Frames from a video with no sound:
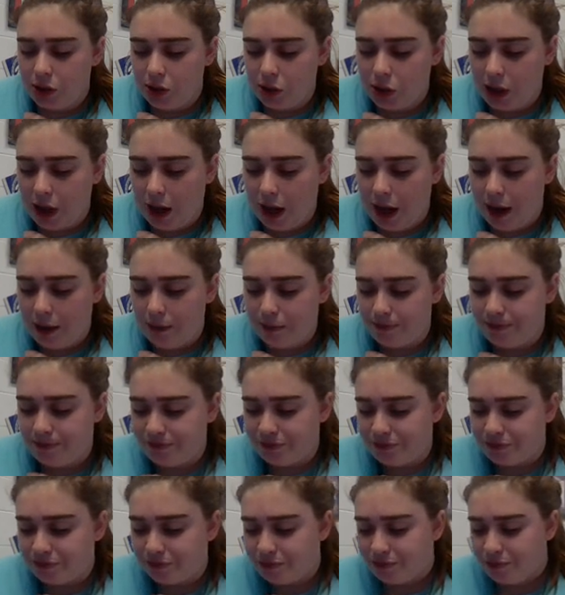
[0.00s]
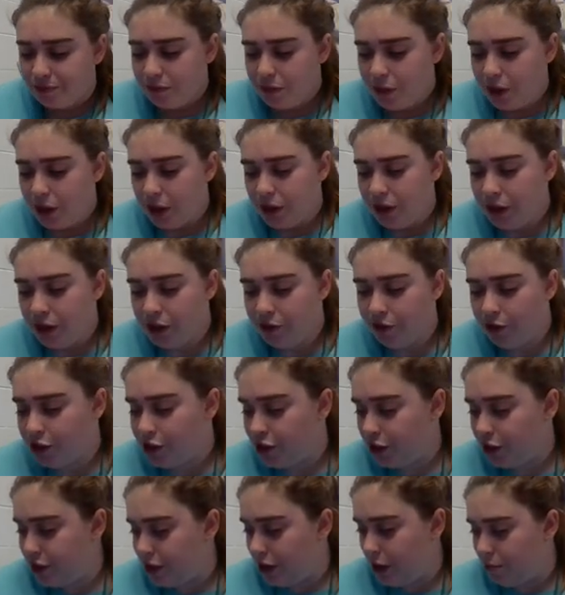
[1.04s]
let's look at this
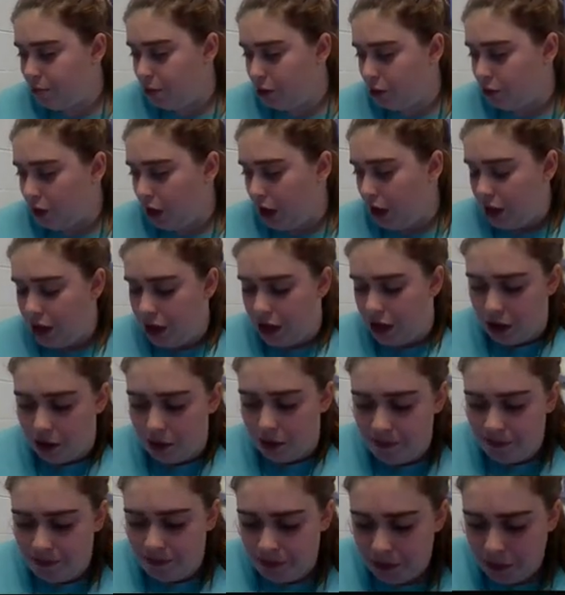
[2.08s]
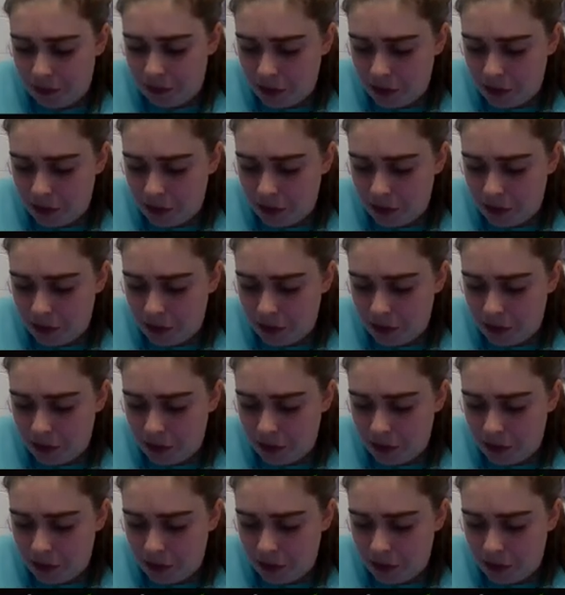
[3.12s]
first example right here.